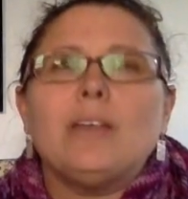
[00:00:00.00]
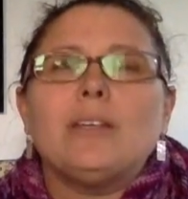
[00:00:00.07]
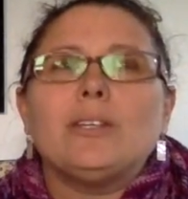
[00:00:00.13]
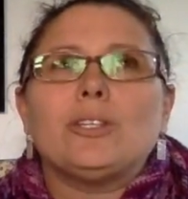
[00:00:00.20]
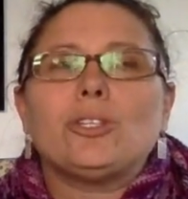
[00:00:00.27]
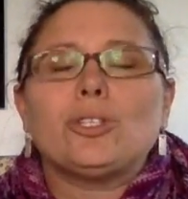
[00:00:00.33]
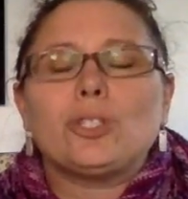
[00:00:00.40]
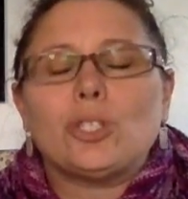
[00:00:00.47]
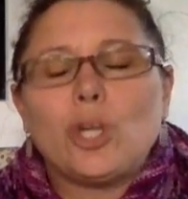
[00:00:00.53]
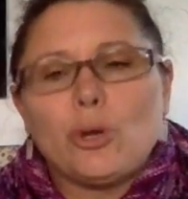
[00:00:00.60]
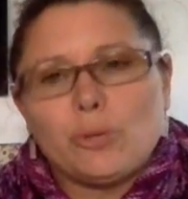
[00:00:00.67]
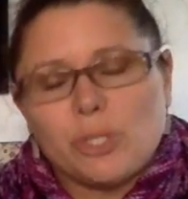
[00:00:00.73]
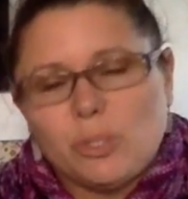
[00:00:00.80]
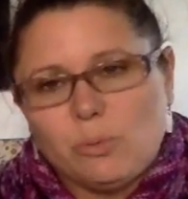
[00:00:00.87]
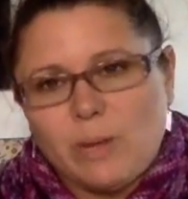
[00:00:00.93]

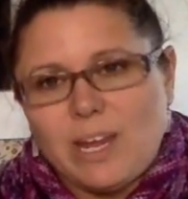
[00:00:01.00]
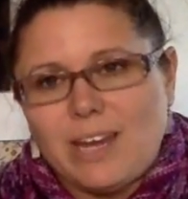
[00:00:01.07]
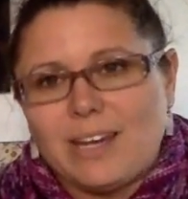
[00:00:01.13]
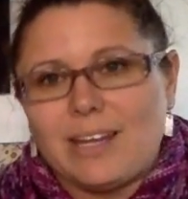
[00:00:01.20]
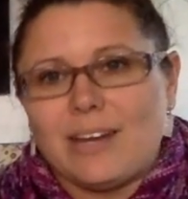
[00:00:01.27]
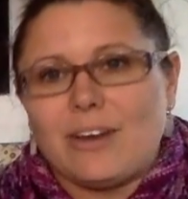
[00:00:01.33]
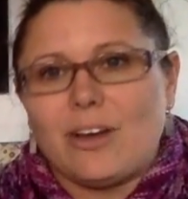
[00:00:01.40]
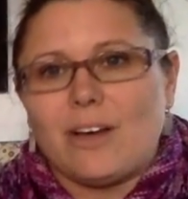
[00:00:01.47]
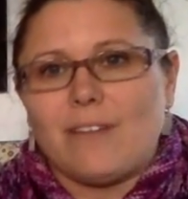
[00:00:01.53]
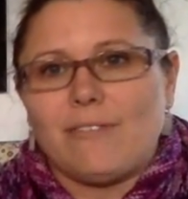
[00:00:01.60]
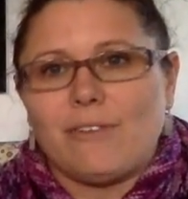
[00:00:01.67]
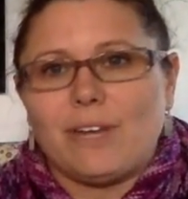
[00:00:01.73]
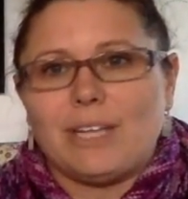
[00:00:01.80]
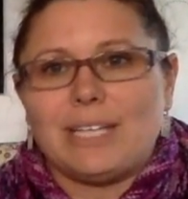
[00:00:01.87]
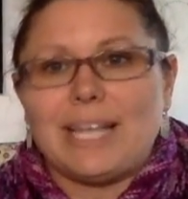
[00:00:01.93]
sweet in
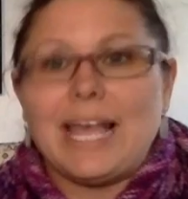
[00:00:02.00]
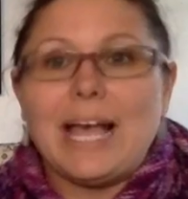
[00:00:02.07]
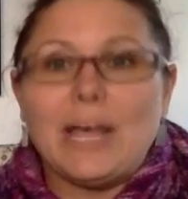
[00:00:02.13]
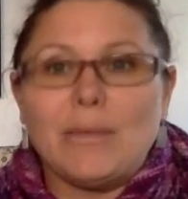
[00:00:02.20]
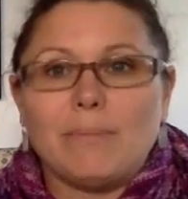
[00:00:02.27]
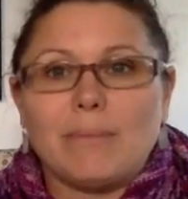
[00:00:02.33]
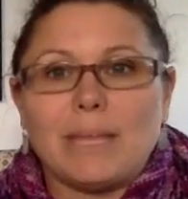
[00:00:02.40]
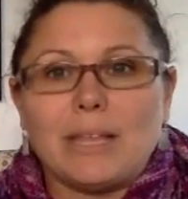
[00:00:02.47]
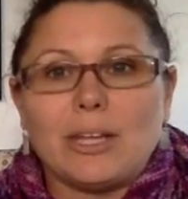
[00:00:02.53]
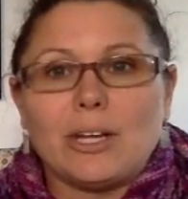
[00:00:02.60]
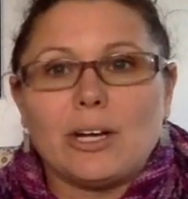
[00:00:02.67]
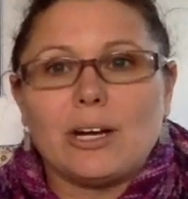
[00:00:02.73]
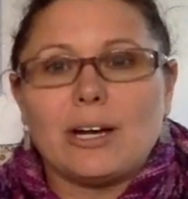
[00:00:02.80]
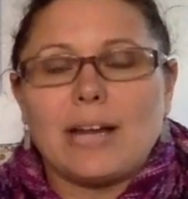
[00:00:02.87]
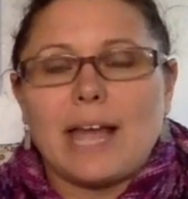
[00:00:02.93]
offering to help me
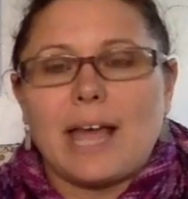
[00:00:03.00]
learn.